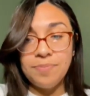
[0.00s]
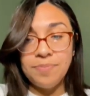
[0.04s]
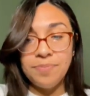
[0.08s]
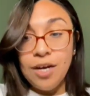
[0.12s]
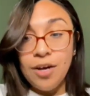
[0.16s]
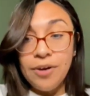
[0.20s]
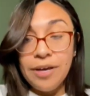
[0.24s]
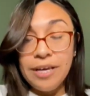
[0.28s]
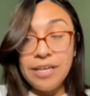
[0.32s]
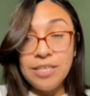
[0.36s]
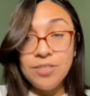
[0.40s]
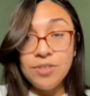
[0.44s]

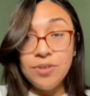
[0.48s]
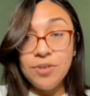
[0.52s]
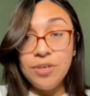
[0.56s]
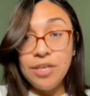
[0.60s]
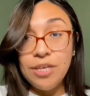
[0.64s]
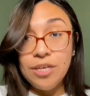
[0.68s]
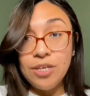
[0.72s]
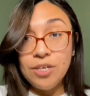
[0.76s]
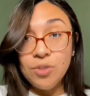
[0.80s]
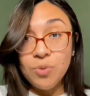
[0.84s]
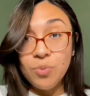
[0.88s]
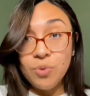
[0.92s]
Okay, so
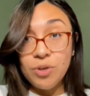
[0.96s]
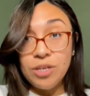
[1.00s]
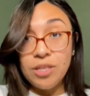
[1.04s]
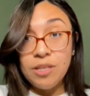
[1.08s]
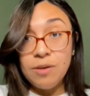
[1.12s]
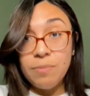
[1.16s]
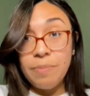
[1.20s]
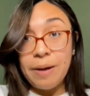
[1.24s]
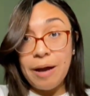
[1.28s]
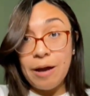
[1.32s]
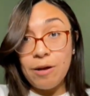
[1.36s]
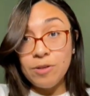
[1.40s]
here's one of the
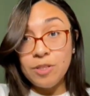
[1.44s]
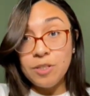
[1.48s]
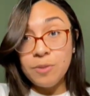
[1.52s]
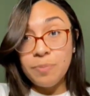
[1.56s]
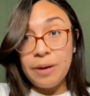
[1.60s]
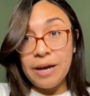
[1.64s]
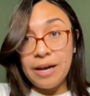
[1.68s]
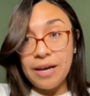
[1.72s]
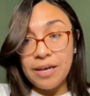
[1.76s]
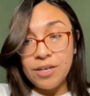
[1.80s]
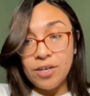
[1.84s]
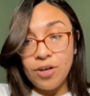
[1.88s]
bounce
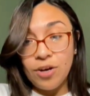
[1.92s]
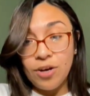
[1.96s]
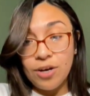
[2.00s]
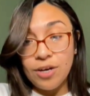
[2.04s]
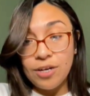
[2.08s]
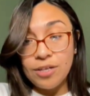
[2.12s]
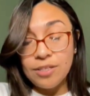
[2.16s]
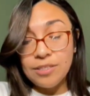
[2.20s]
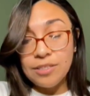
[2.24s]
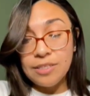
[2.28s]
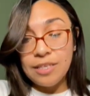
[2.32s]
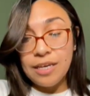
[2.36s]
back
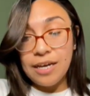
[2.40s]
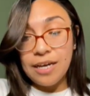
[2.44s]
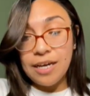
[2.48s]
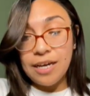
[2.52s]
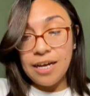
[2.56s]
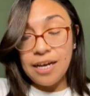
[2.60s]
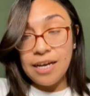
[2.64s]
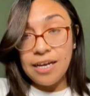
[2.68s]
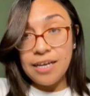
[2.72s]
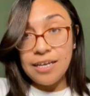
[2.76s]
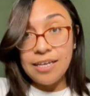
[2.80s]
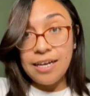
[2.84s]
cards that
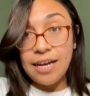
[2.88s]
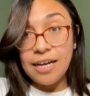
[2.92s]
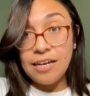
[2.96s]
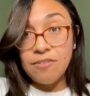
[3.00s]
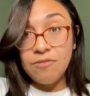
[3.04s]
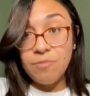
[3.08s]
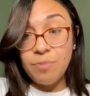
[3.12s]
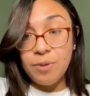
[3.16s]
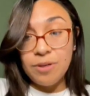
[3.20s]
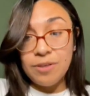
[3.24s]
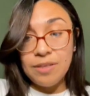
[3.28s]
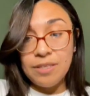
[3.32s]
I kind of
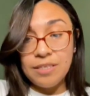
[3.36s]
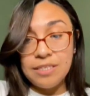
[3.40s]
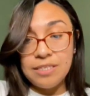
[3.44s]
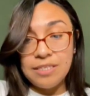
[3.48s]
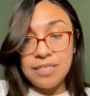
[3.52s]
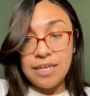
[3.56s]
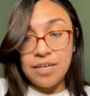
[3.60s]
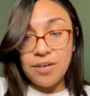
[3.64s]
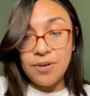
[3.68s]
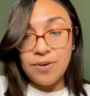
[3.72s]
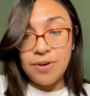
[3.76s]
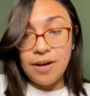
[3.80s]
built this
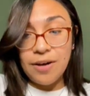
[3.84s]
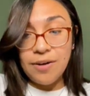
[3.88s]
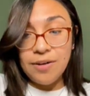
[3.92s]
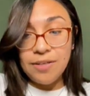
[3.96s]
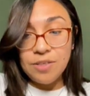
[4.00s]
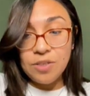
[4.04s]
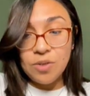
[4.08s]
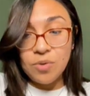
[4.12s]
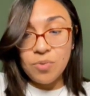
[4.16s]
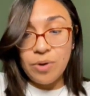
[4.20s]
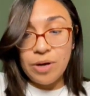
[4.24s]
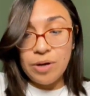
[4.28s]
deck around, is
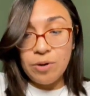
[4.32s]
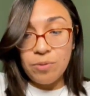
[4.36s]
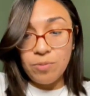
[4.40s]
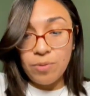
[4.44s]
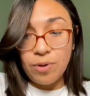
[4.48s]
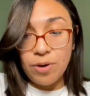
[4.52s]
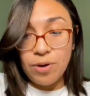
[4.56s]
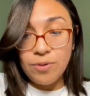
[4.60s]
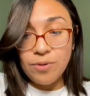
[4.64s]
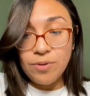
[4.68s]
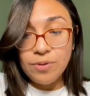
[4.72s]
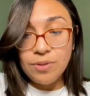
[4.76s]
the White
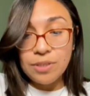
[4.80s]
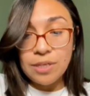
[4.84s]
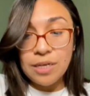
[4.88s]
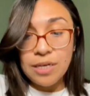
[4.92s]
Rose.